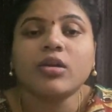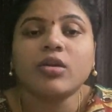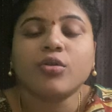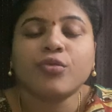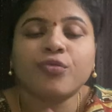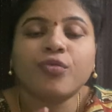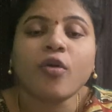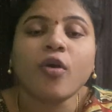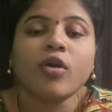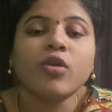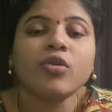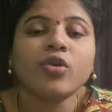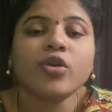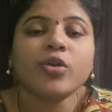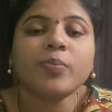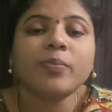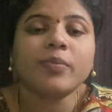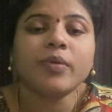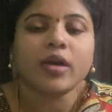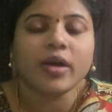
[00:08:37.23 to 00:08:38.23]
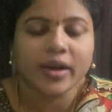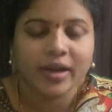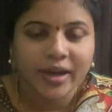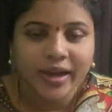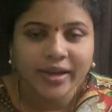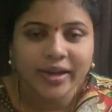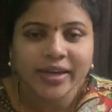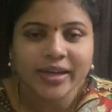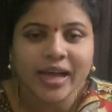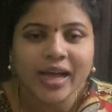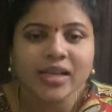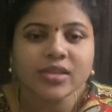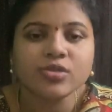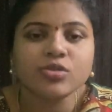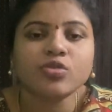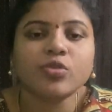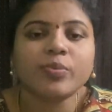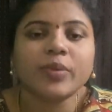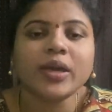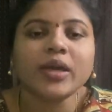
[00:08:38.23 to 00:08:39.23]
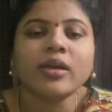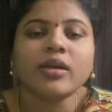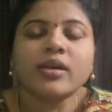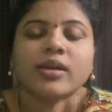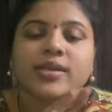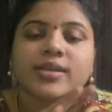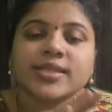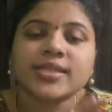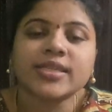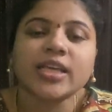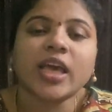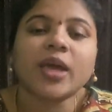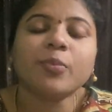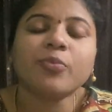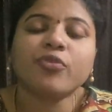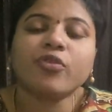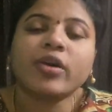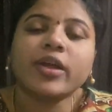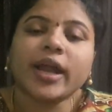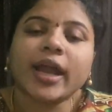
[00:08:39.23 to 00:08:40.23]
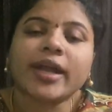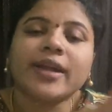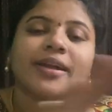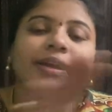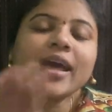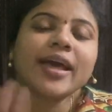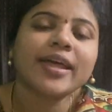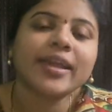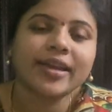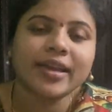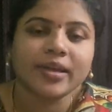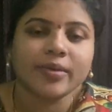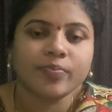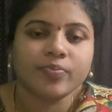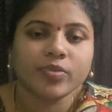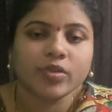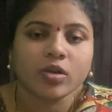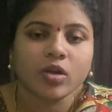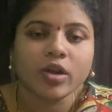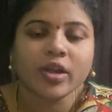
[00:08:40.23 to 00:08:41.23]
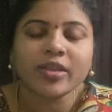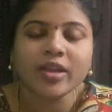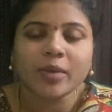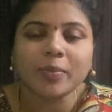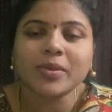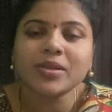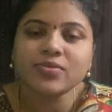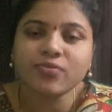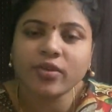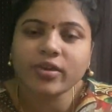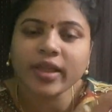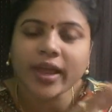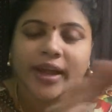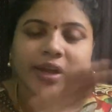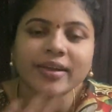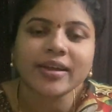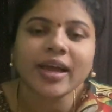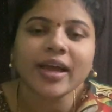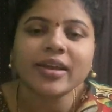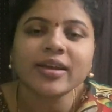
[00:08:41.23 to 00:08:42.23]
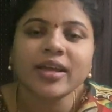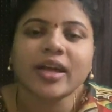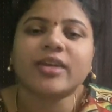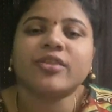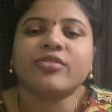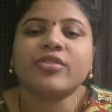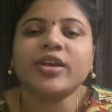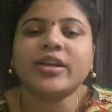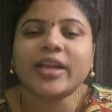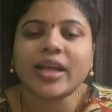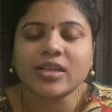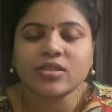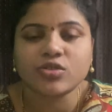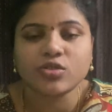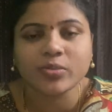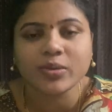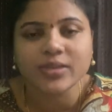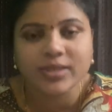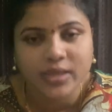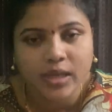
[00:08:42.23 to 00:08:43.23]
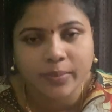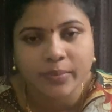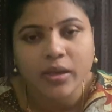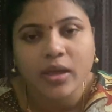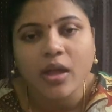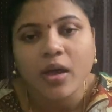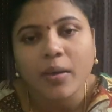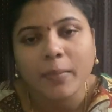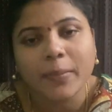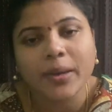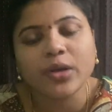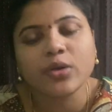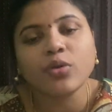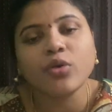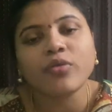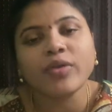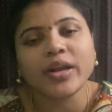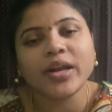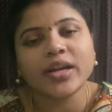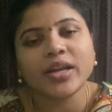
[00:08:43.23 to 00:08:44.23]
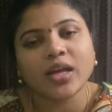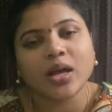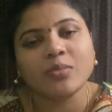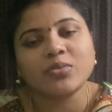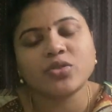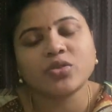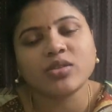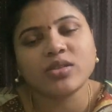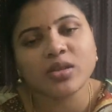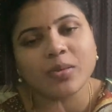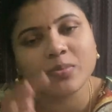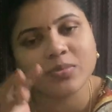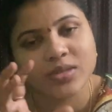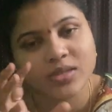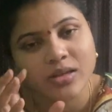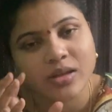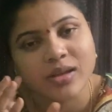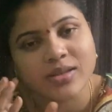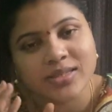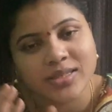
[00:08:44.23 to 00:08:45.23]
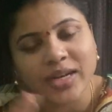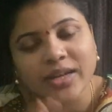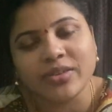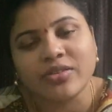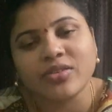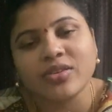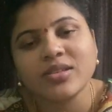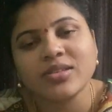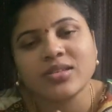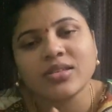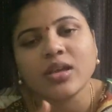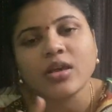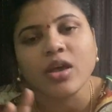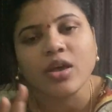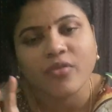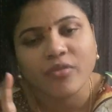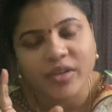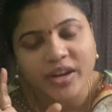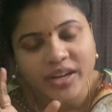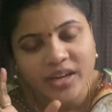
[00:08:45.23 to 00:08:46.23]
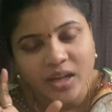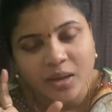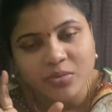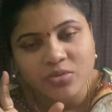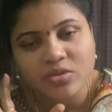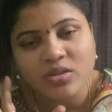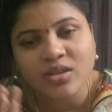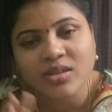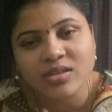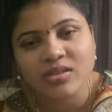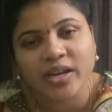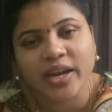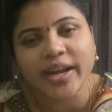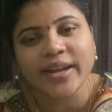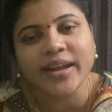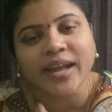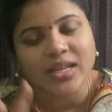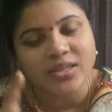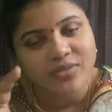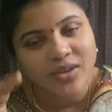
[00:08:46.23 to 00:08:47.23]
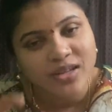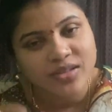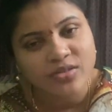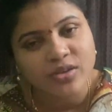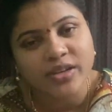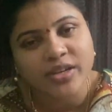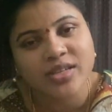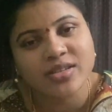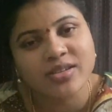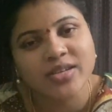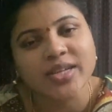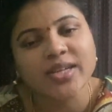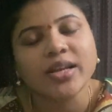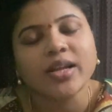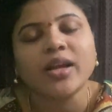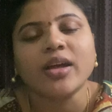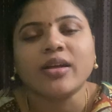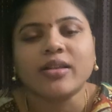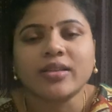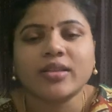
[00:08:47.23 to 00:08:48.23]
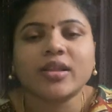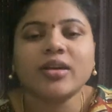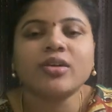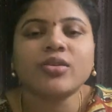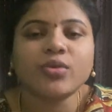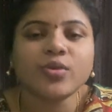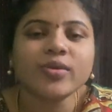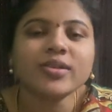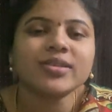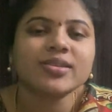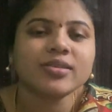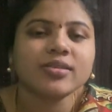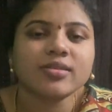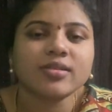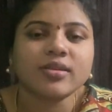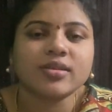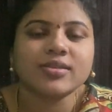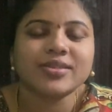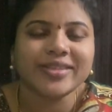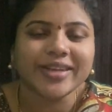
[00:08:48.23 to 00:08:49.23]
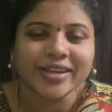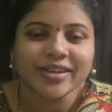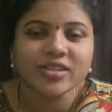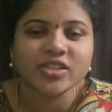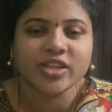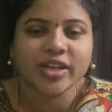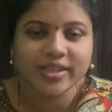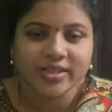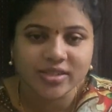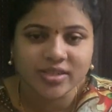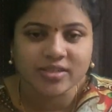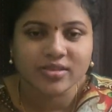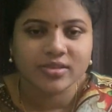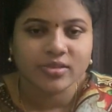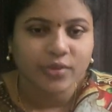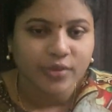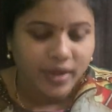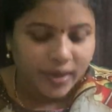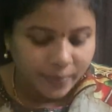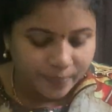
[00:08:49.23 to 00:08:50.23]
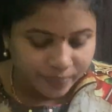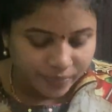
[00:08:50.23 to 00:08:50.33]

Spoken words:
followed, like it has to be same for entirely. Okay, that means for the entire country it has to be same. But now when it comes to some centrals, when it comes to the state as well as for district, the rules set changes. Okay,